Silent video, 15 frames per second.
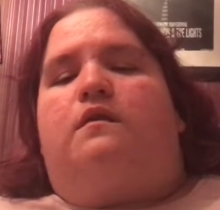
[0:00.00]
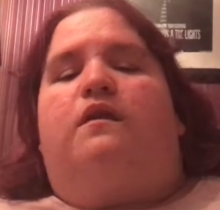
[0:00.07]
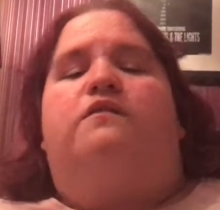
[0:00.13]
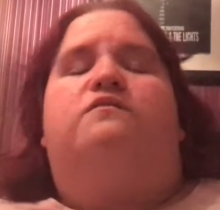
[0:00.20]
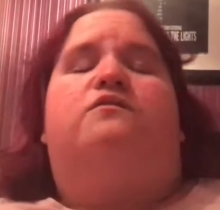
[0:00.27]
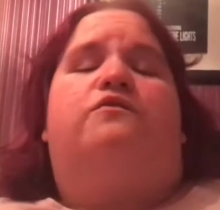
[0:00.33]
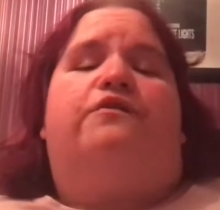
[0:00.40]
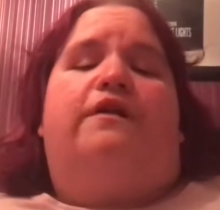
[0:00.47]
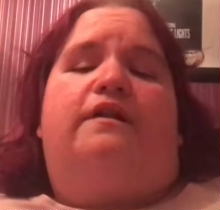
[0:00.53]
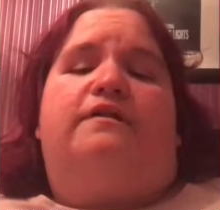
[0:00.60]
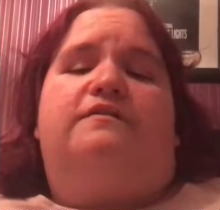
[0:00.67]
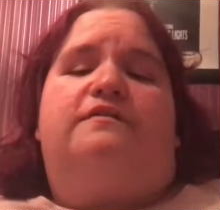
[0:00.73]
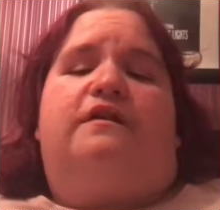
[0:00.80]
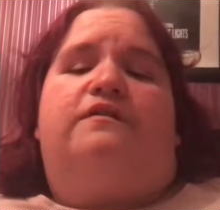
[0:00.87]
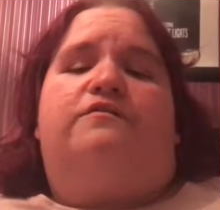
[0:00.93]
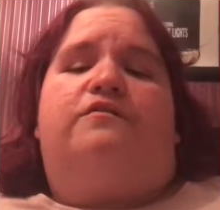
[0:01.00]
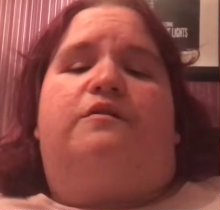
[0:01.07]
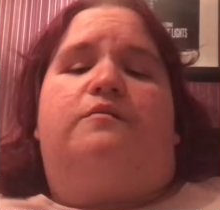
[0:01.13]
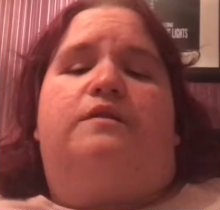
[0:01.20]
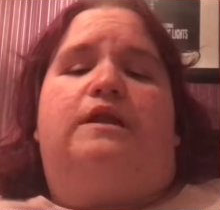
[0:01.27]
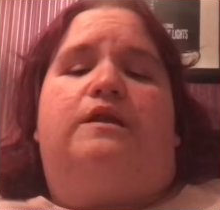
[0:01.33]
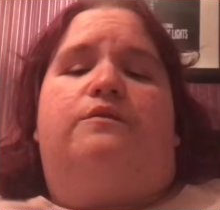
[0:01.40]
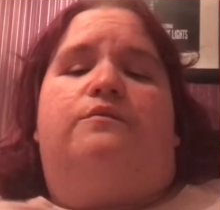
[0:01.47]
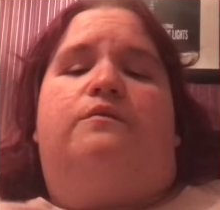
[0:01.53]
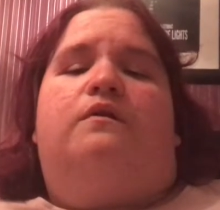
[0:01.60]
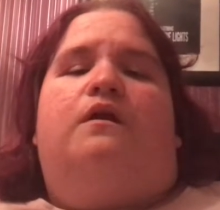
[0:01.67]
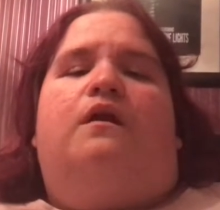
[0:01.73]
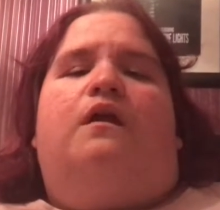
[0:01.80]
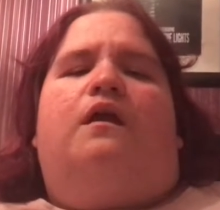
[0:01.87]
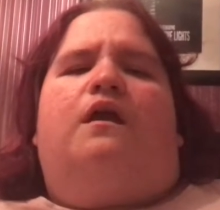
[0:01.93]
Yeah, saw Alexander O'Neill.
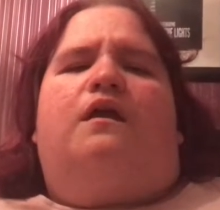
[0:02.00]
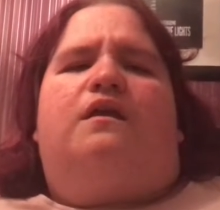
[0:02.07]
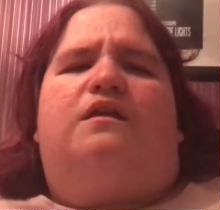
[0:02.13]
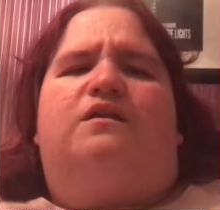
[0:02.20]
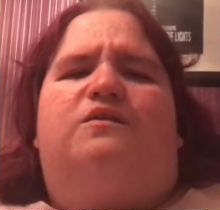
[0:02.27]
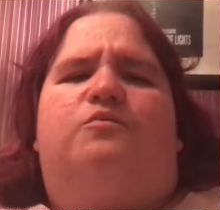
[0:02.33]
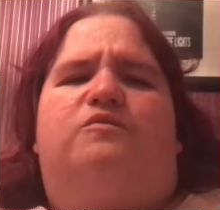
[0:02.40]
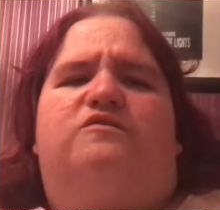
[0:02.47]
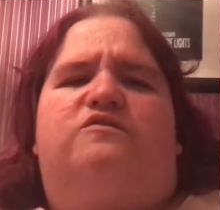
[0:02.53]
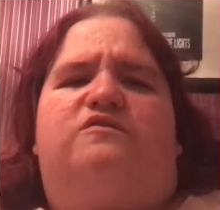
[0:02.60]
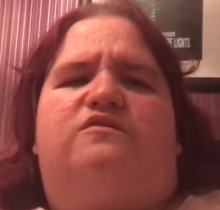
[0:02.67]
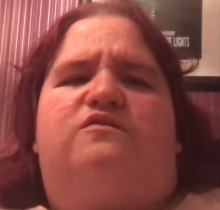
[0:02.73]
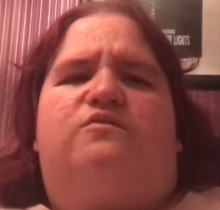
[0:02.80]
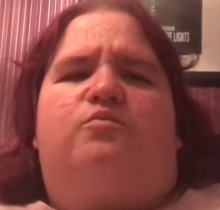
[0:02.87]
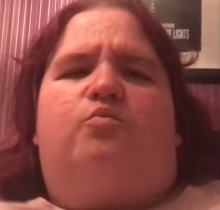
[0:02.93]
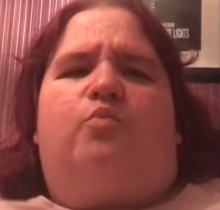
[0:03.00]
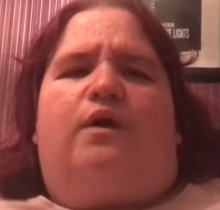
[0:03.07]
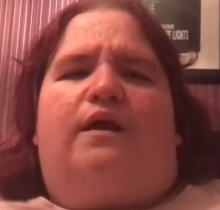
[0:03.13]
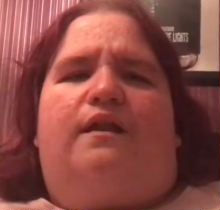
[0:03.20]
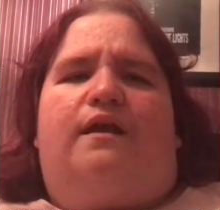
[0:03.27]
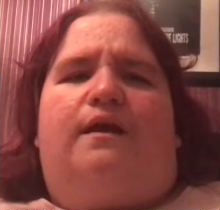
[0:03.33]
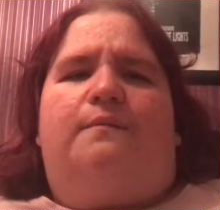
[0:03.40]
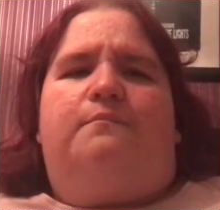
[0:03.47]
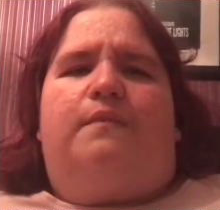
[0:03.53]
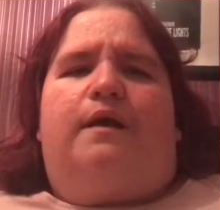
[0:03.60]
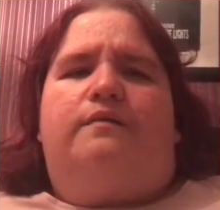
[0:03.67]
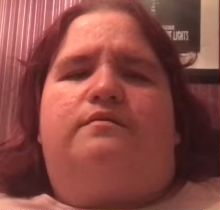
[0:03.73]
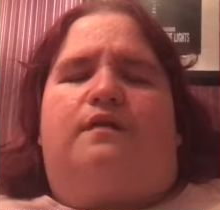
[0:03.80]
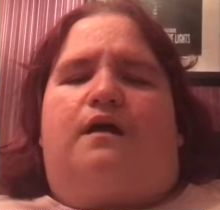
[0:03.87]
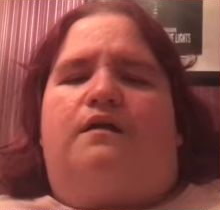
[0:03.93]
He sweat like
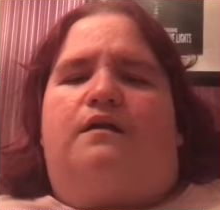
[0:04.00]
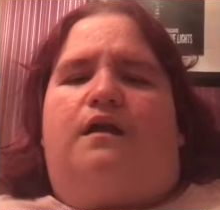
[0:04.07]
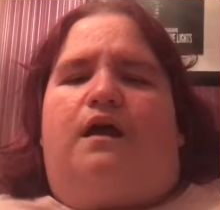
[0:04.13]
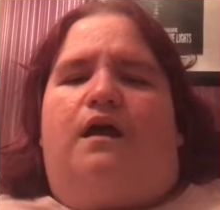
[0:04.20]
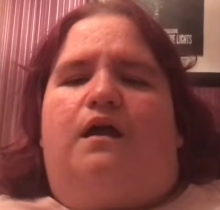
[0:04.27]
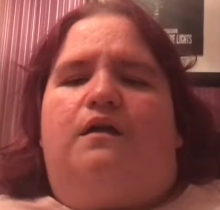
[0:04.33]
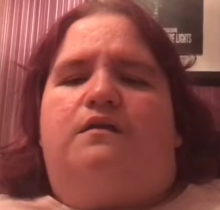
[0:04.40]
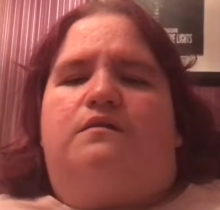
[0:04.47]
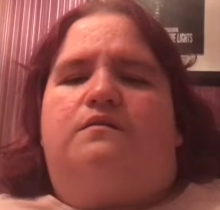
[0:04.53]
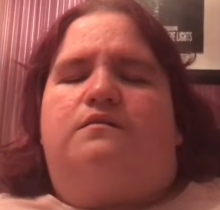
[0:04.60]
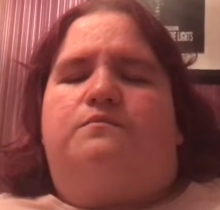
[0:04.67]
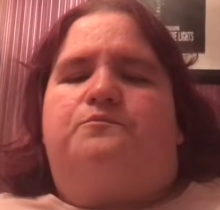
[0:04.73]
mad that night.